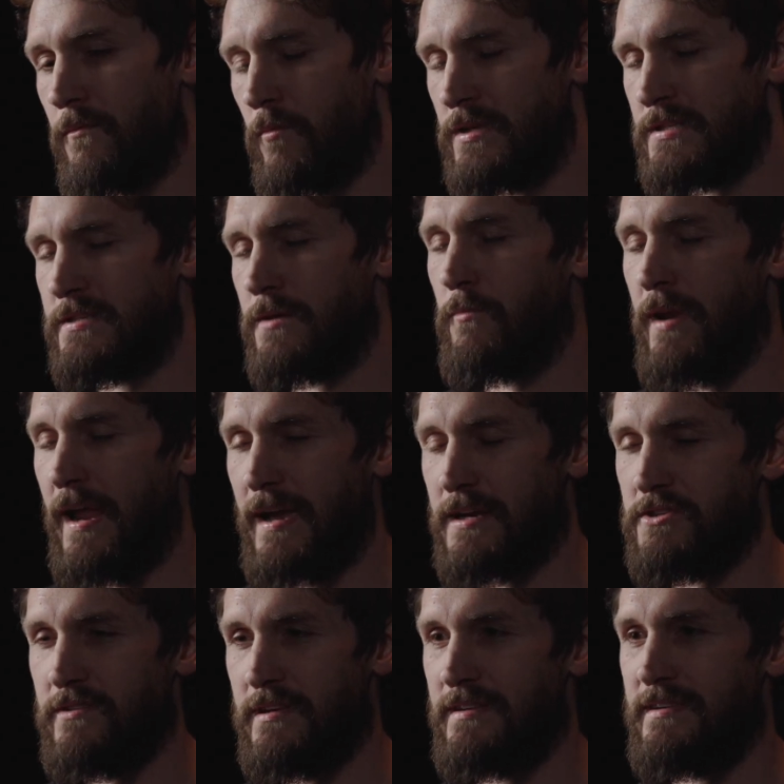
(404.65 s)
when someone
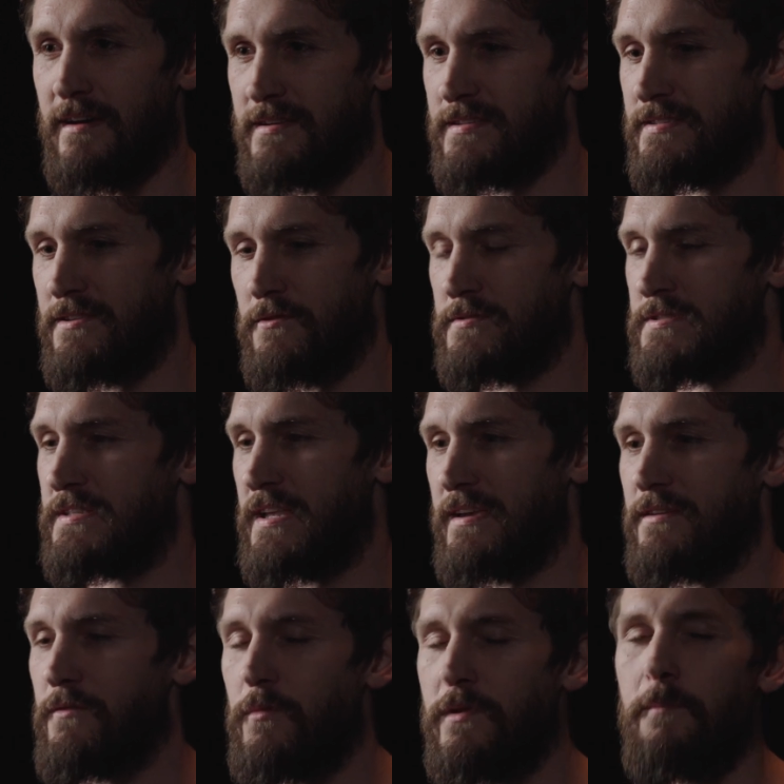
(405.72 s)
actually does those
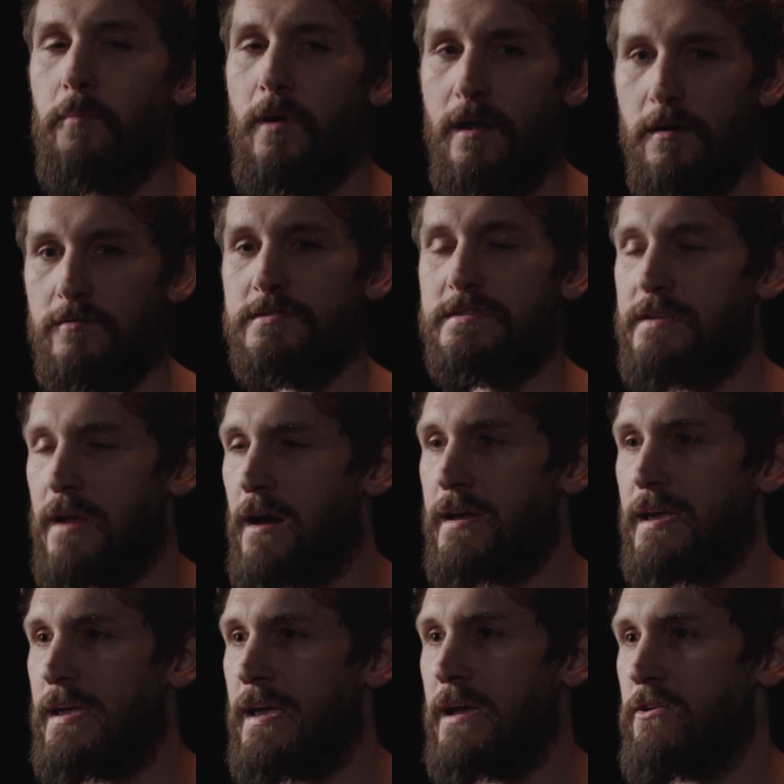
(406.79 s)
things, when the prodigal's
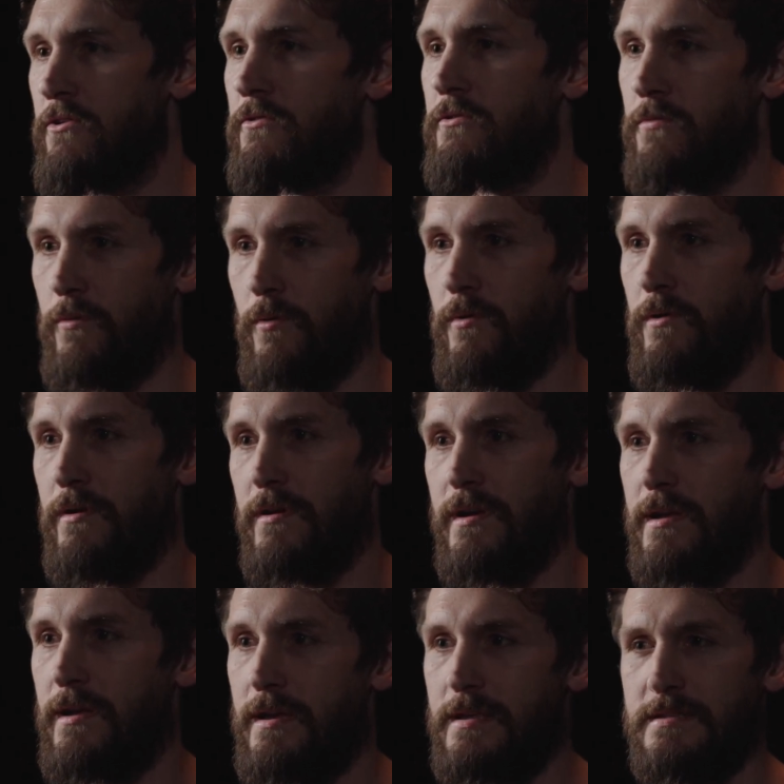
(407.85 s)
knocking at your door,
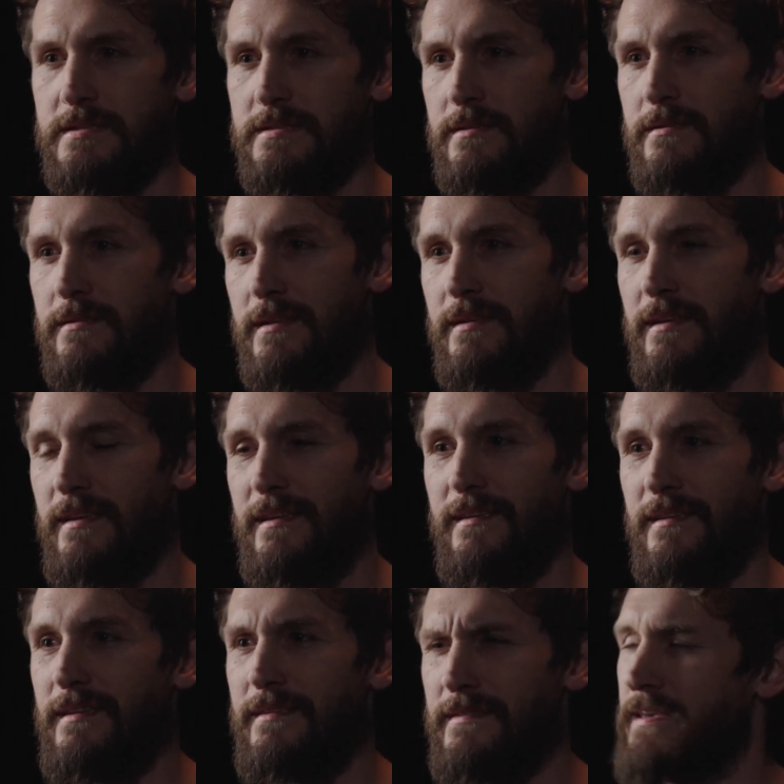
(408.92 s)
it's
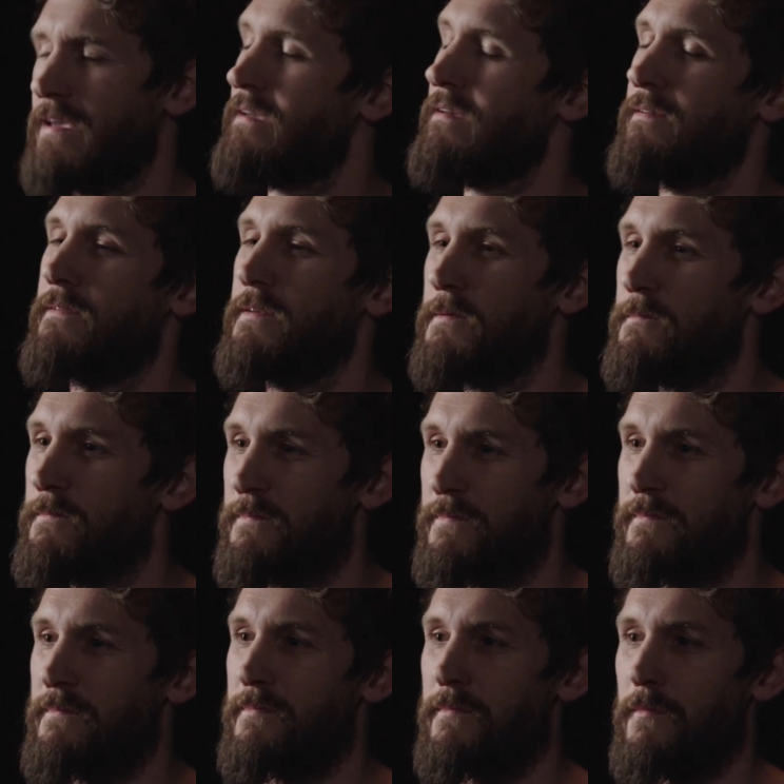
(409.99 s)
like,
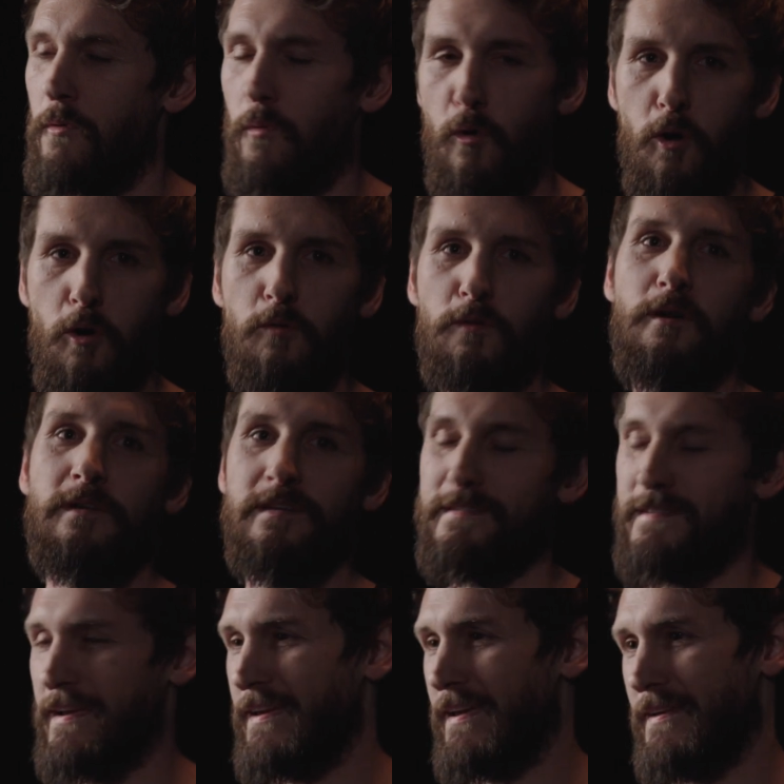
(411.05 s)
well, hold on a
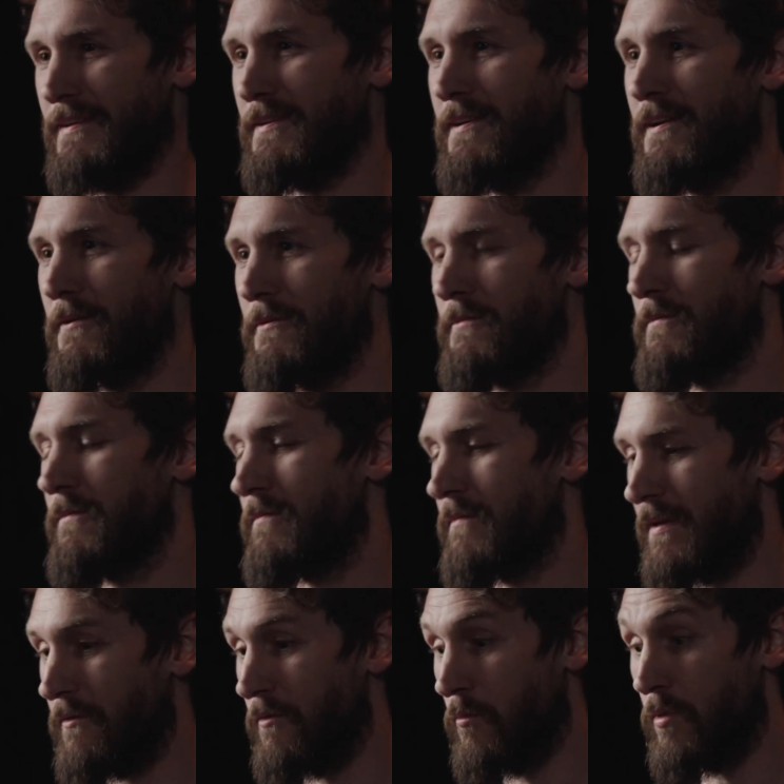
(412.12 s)
second,
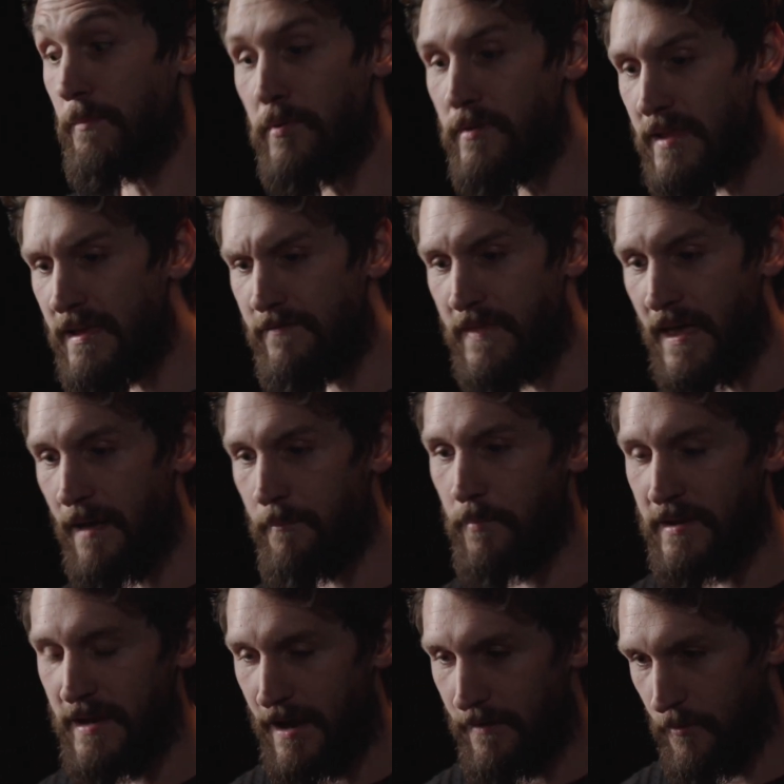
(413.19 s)
Like, we believe that,
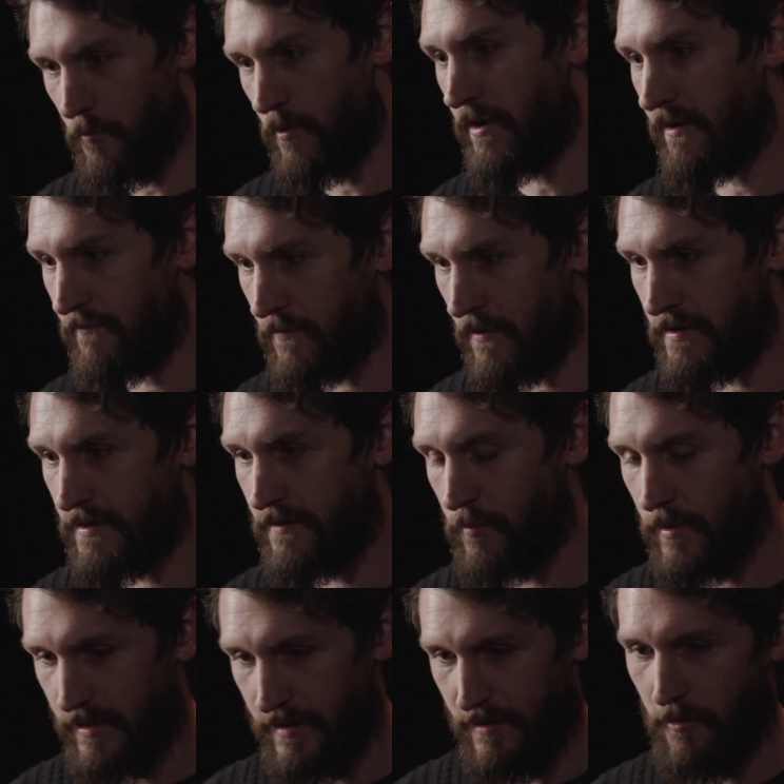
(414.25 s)
but now that we're confronted
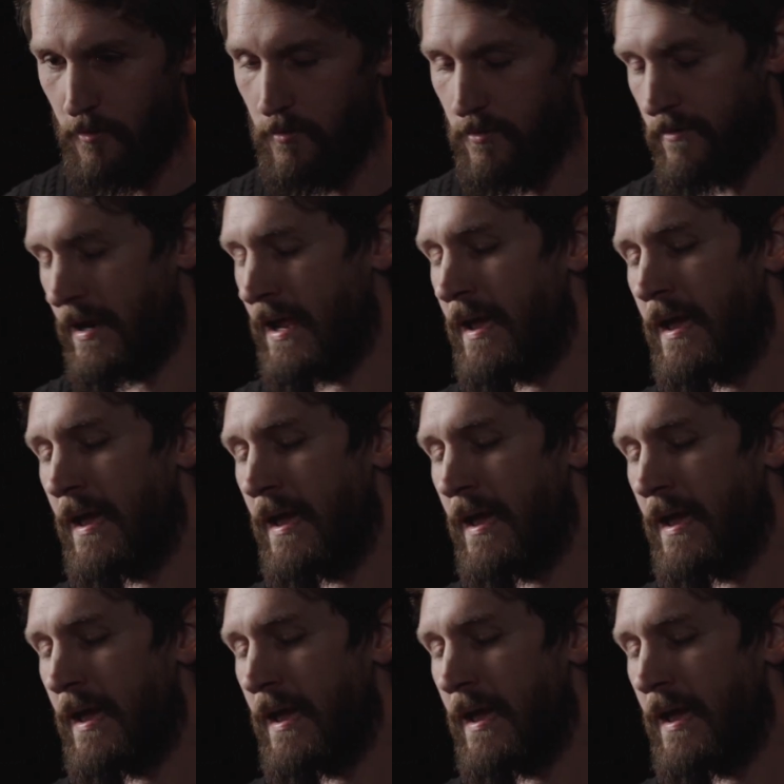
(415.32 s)
with it, hold on.